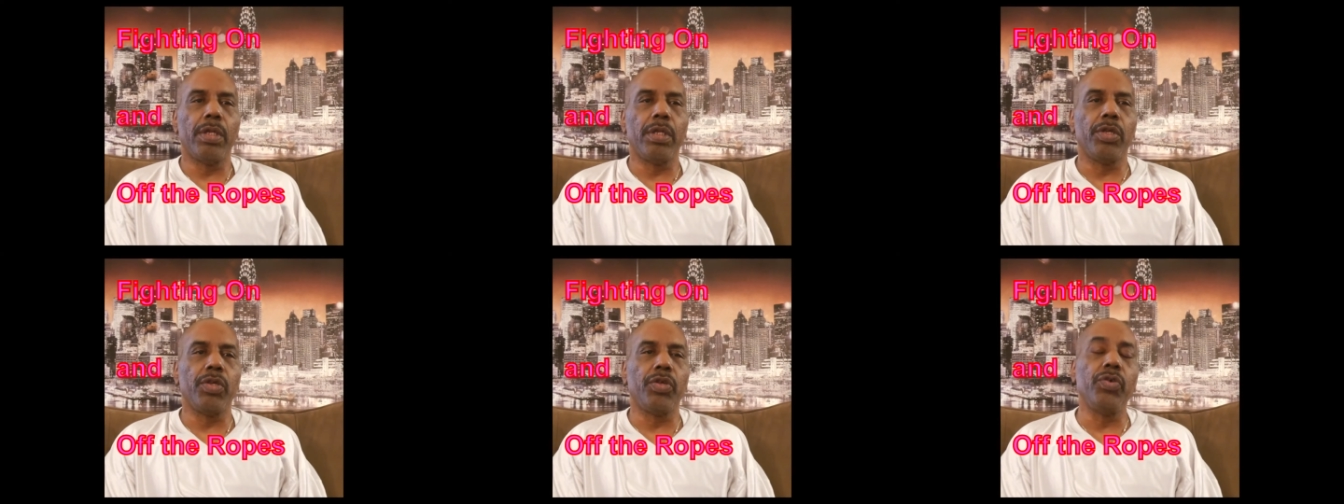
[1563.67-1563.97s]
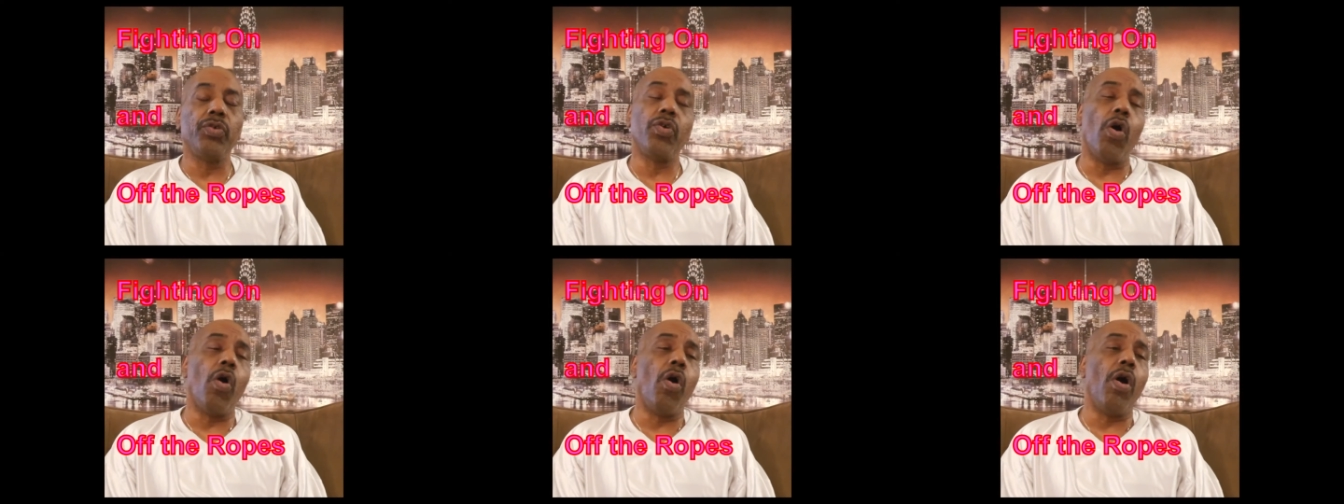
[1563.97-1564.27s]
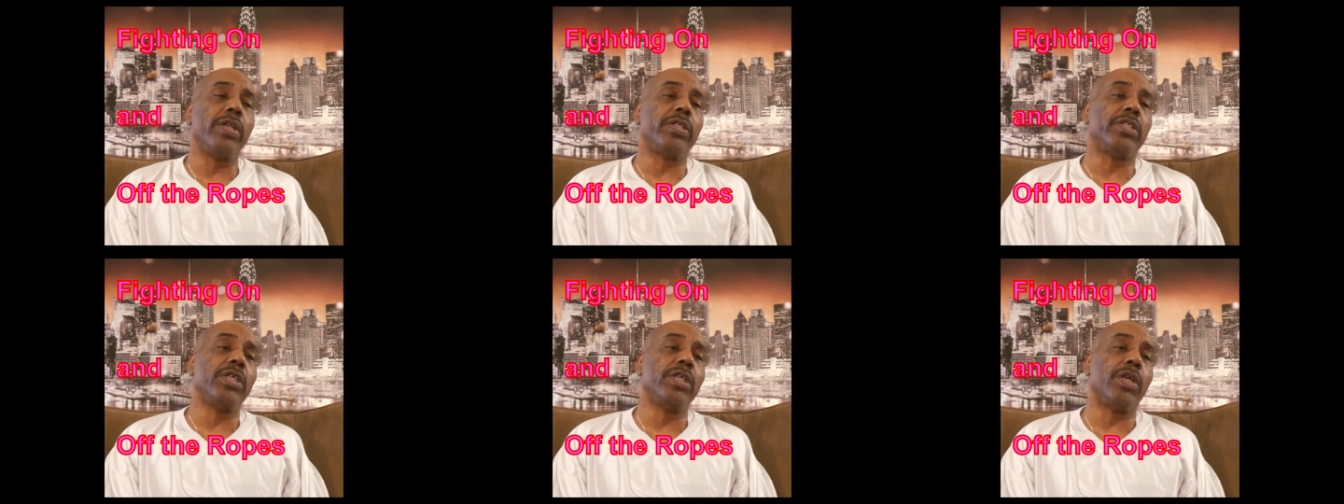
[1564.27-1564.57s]
you
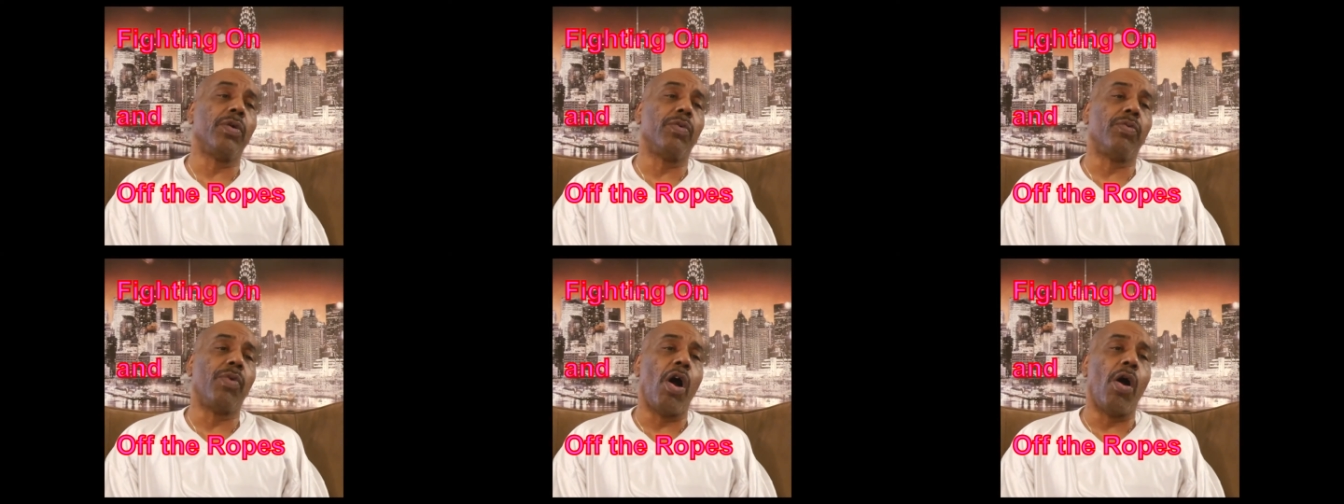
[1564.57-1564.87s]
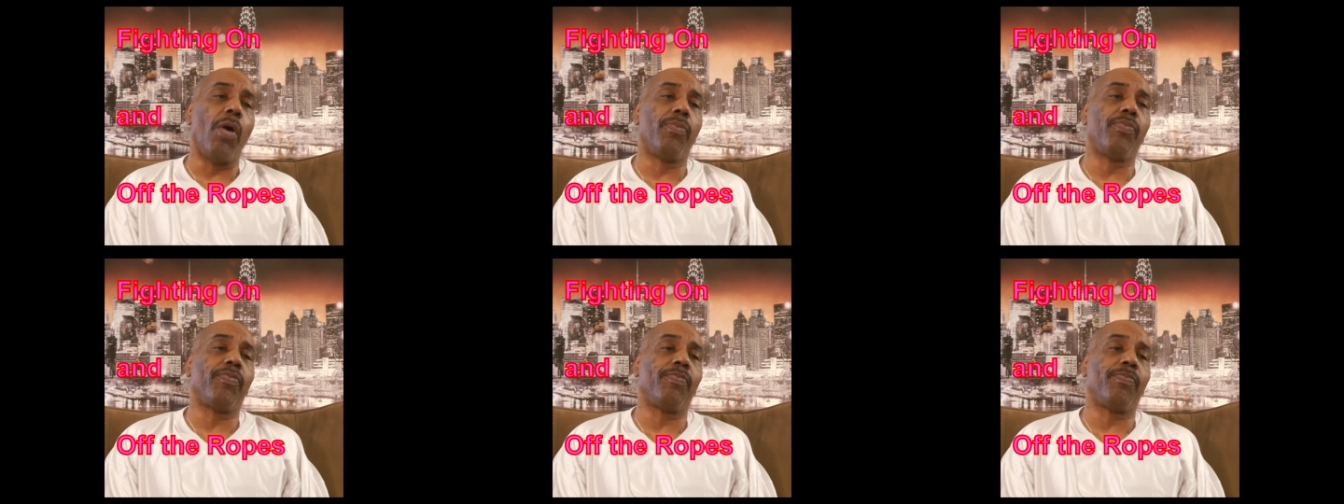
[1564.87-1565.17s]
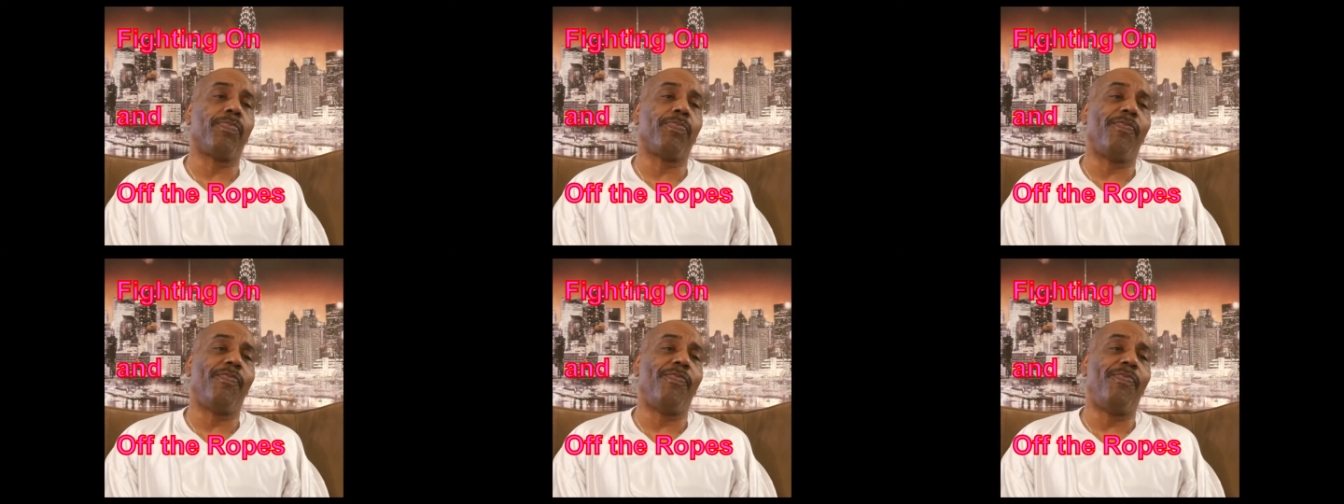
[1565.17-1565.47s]
go into the ropes
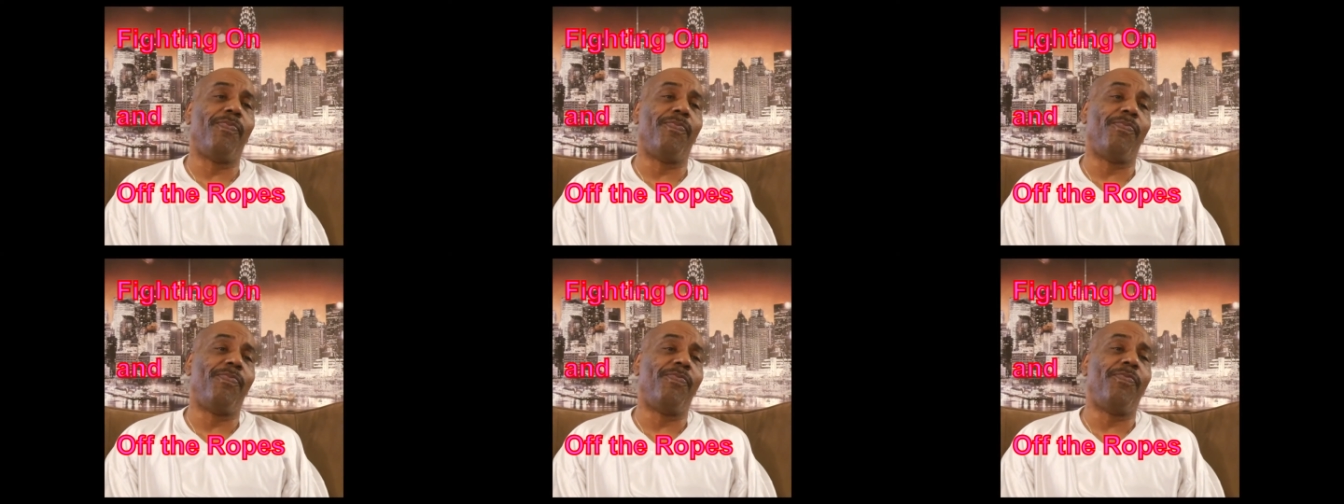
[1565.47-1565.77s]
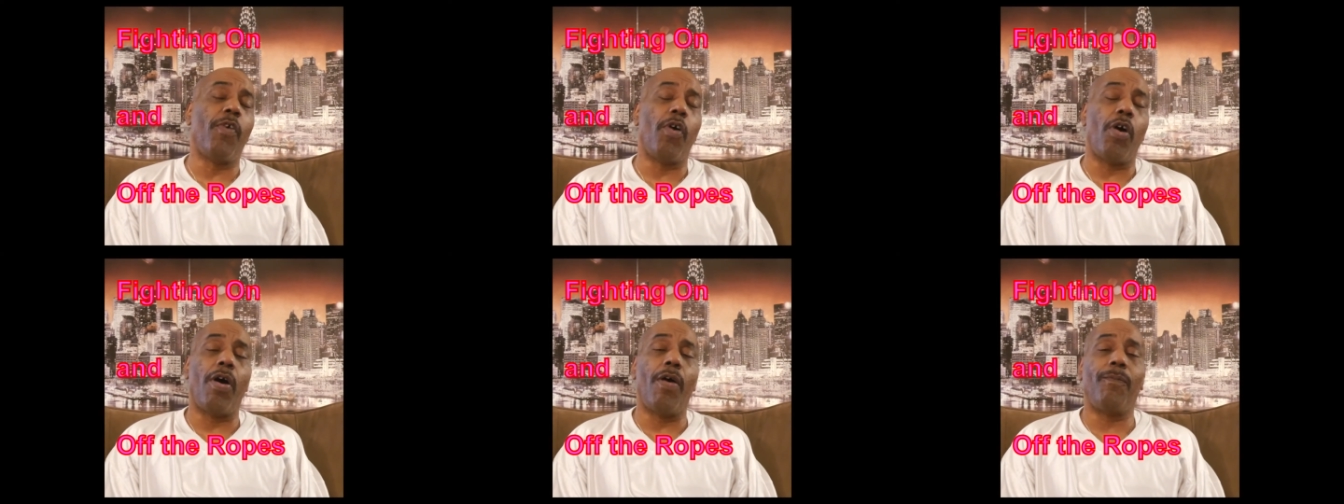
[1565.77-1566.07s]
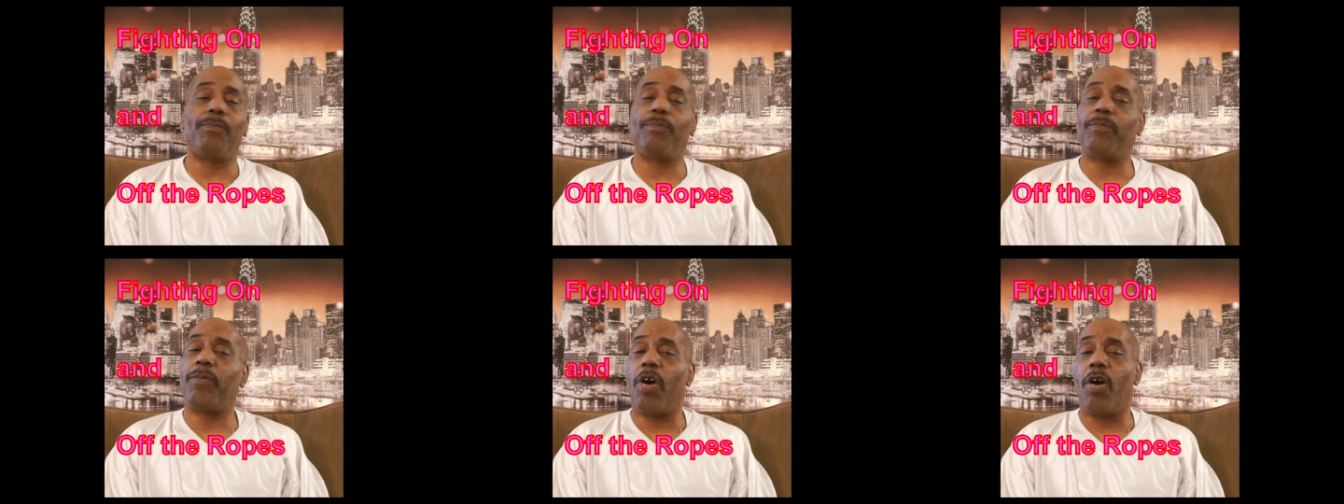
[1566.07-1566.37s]

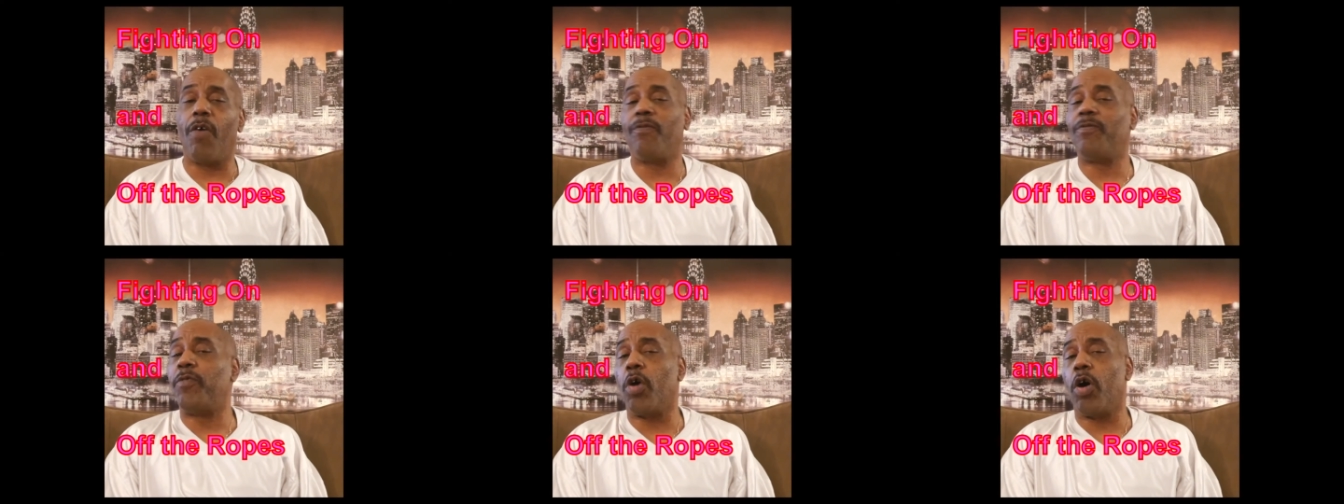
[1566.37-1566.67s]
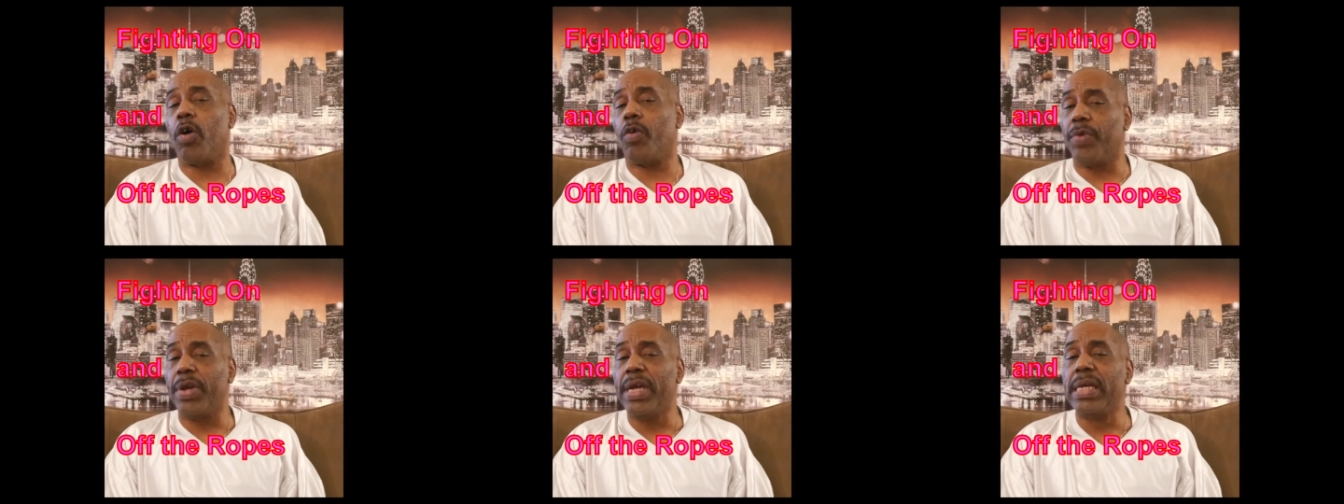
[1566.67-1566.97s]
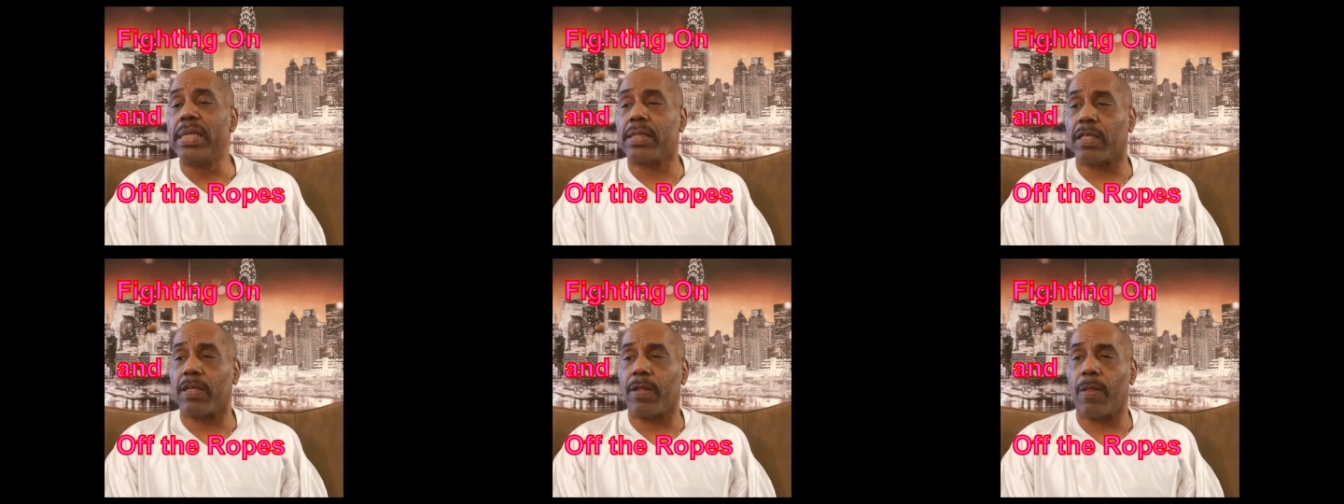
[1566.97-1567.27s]
for a
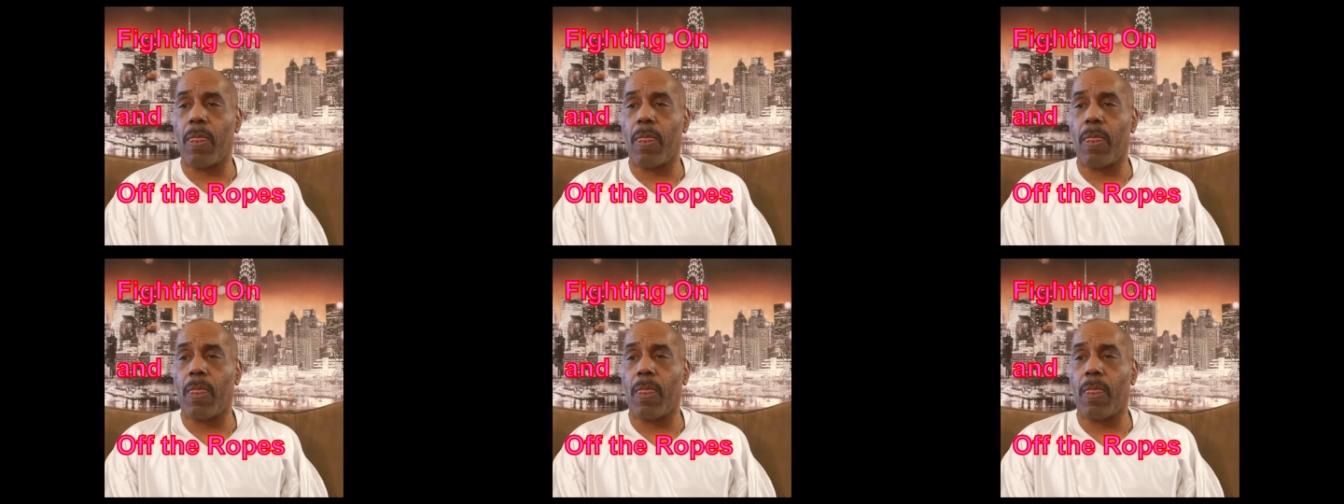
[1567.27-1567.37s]
reason.